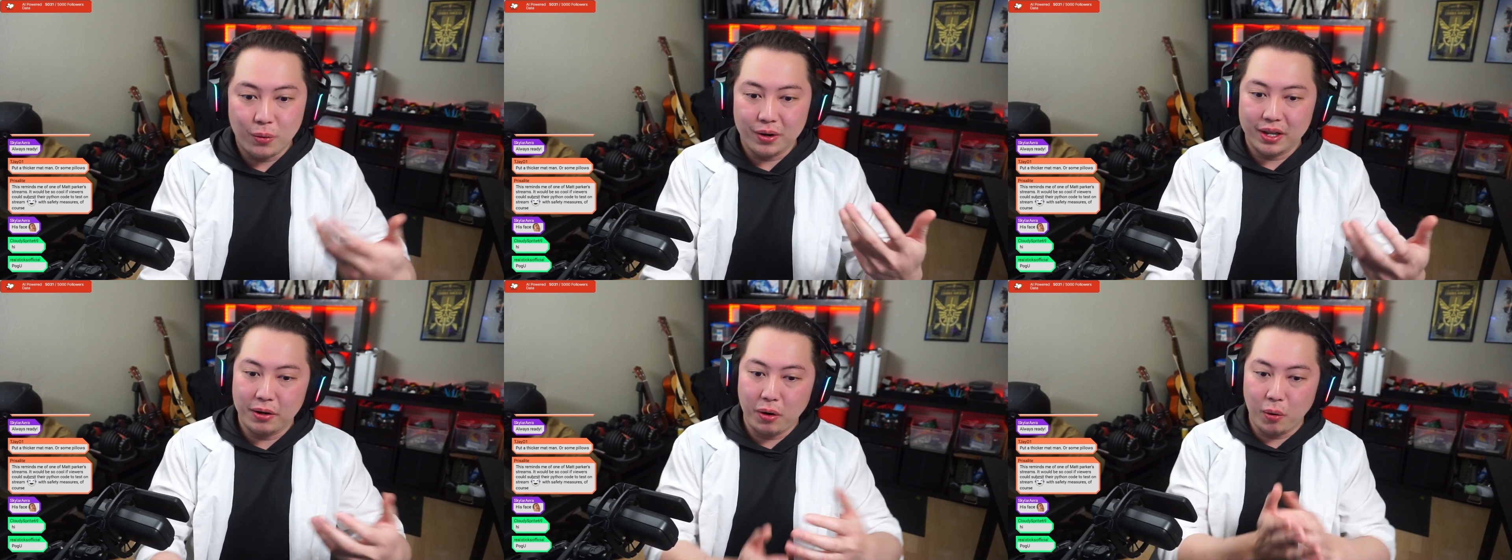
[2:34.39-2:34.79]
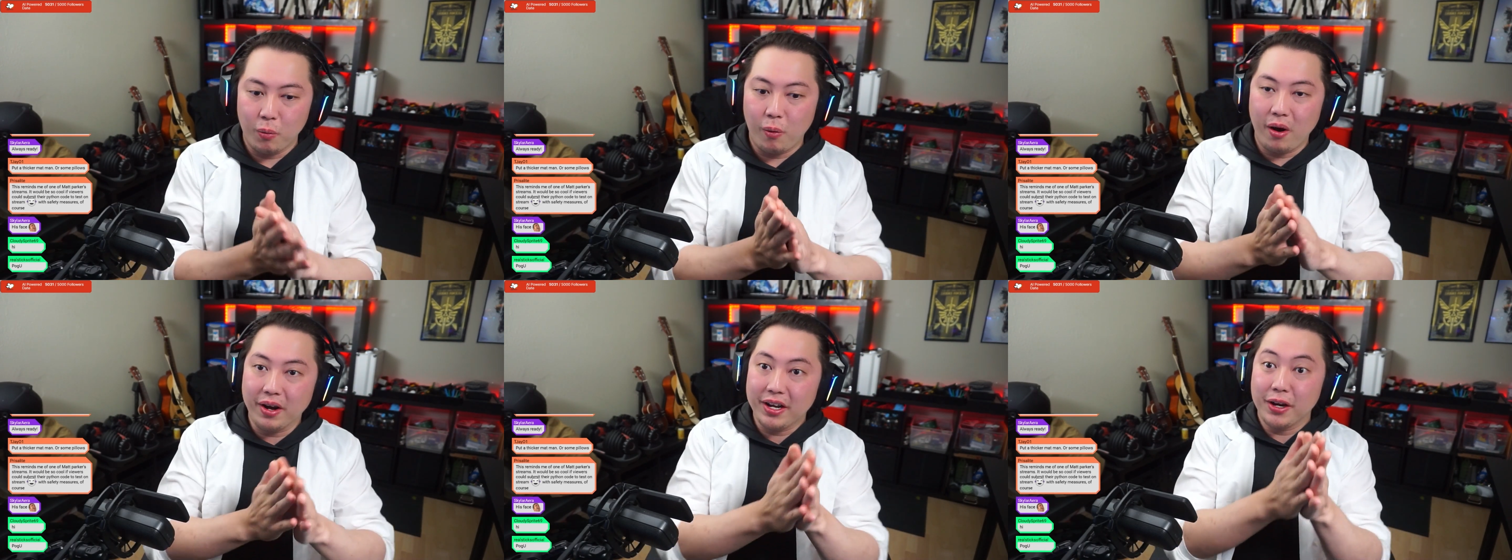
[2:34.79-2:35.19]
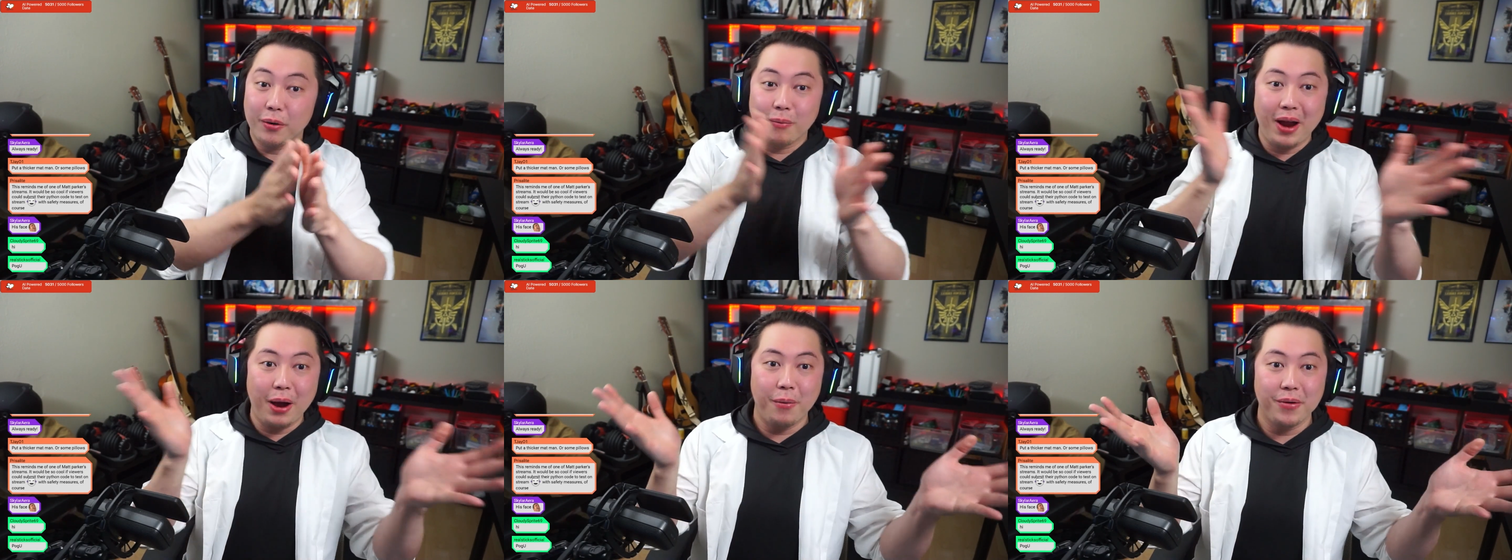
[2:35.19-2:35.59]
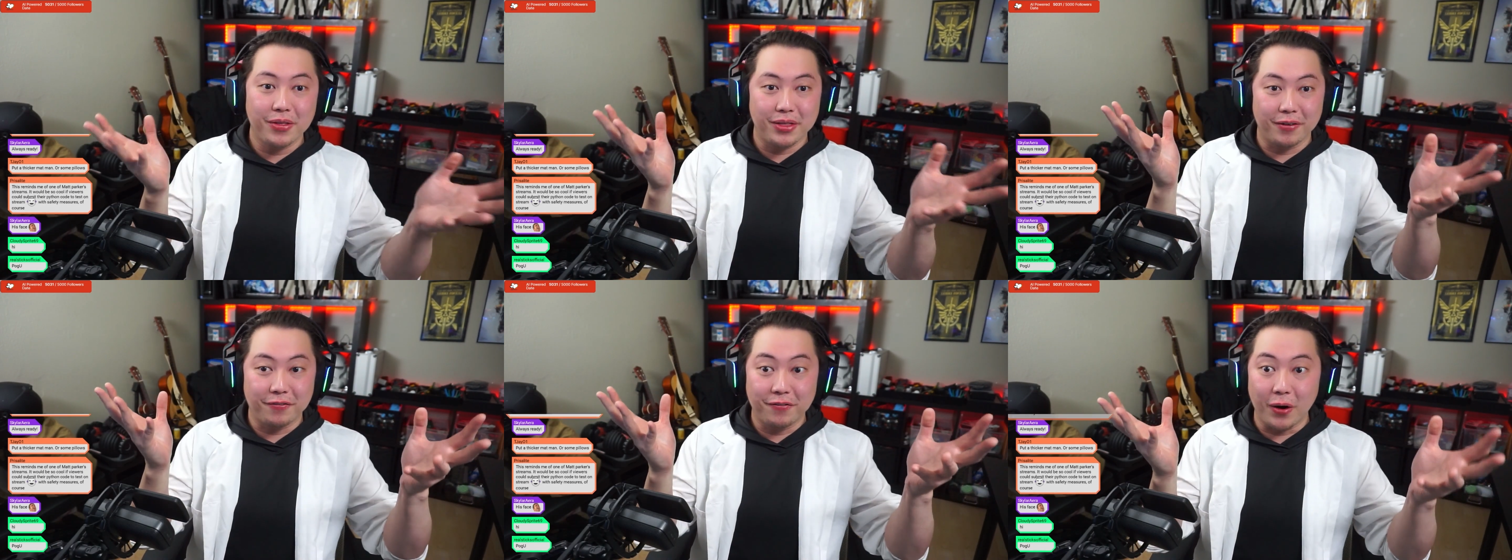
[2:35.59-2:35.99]
or they were walking around
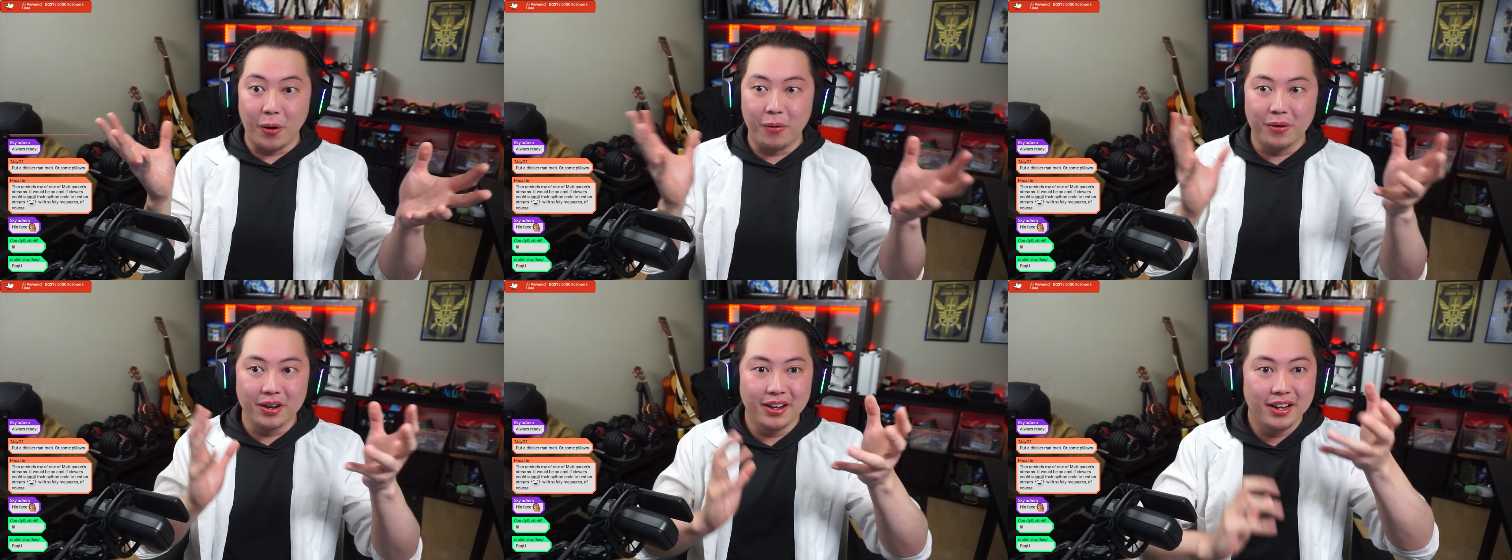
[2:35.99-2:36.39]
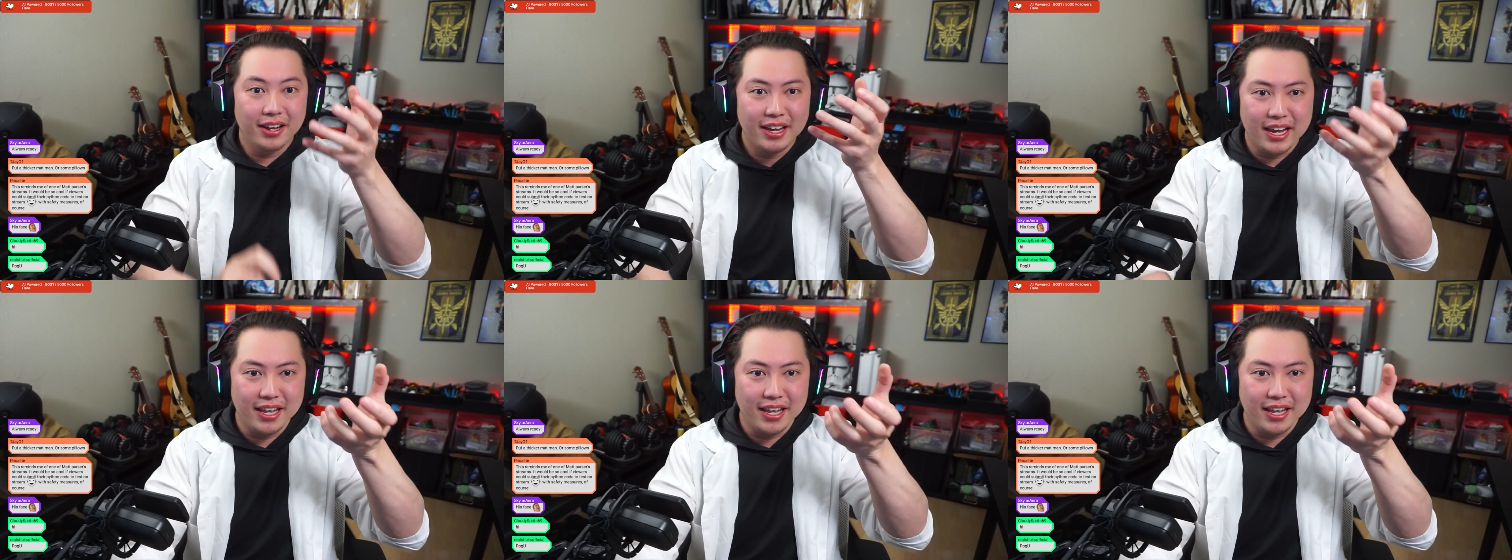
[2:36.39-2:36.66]
with their phone